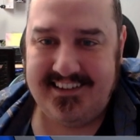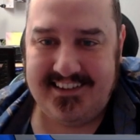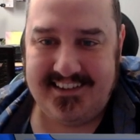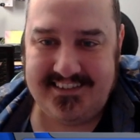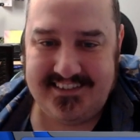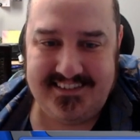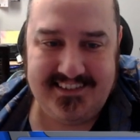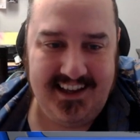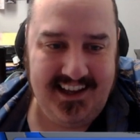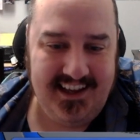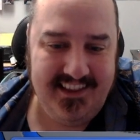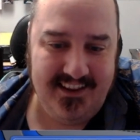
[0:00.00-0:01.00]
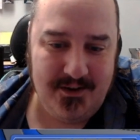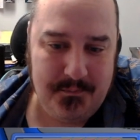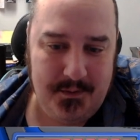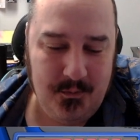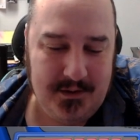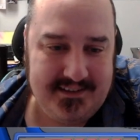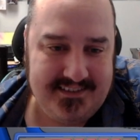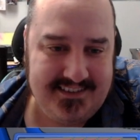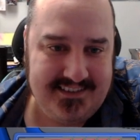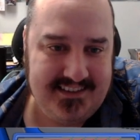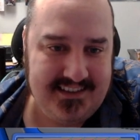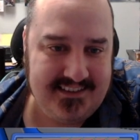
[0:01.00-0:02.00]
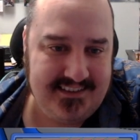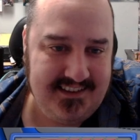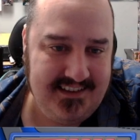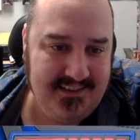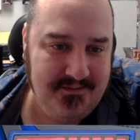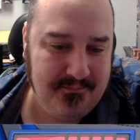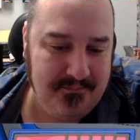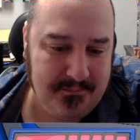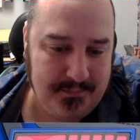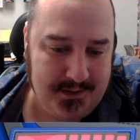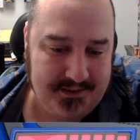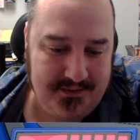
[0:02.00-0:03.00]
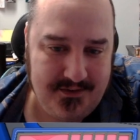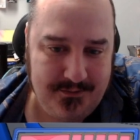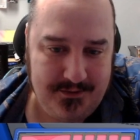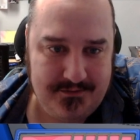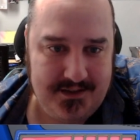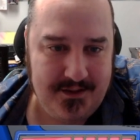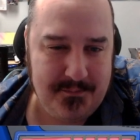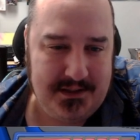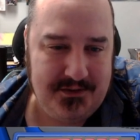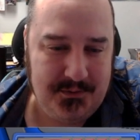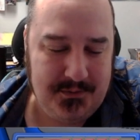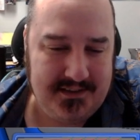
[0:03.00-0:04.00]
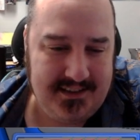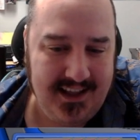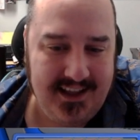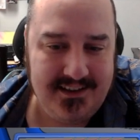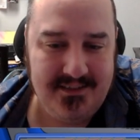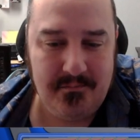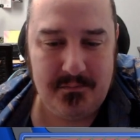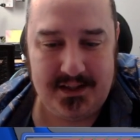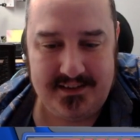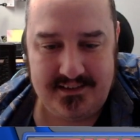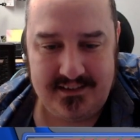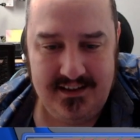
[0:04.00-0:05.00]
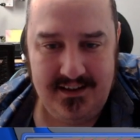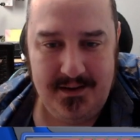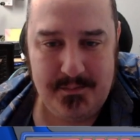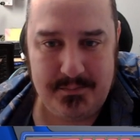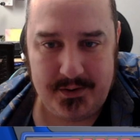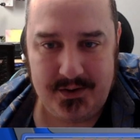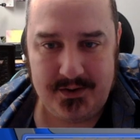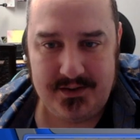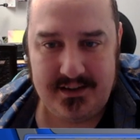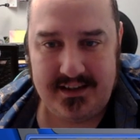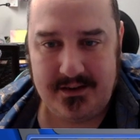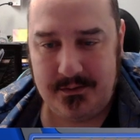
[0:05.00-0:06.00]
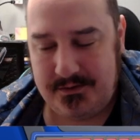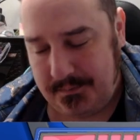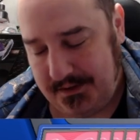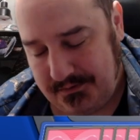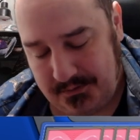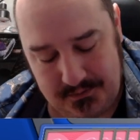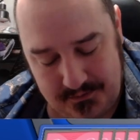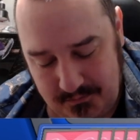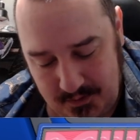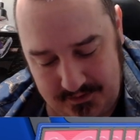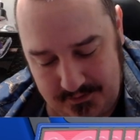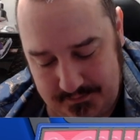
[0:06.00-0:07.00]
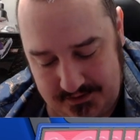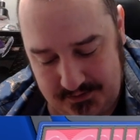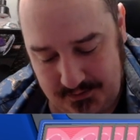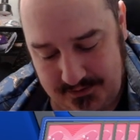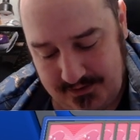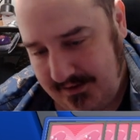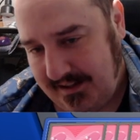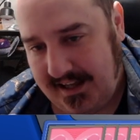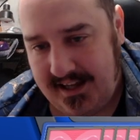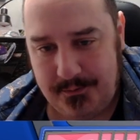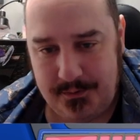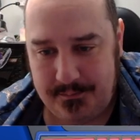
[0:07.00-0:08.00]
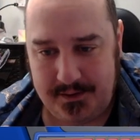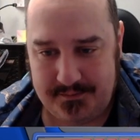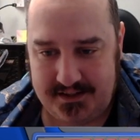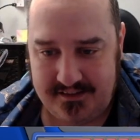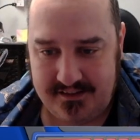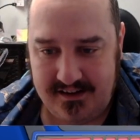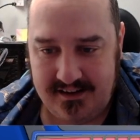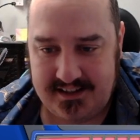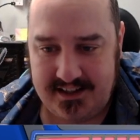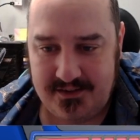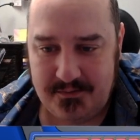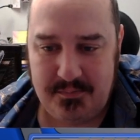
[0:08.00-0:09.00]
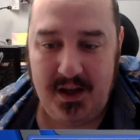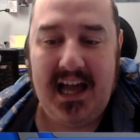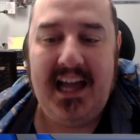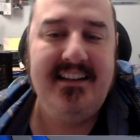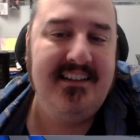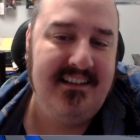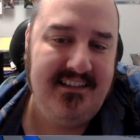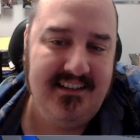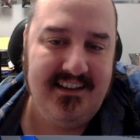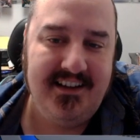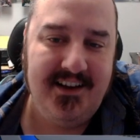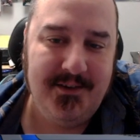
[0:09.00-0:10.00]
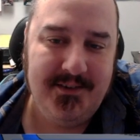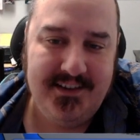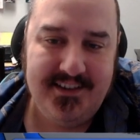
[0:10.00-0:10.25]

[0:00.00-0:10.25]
Because that would be 160 plus the 50, that would be 210, plus burn, that would be 20 more, that would be 230. Yeah, I wouldn't be able to get the knockout. But, you know.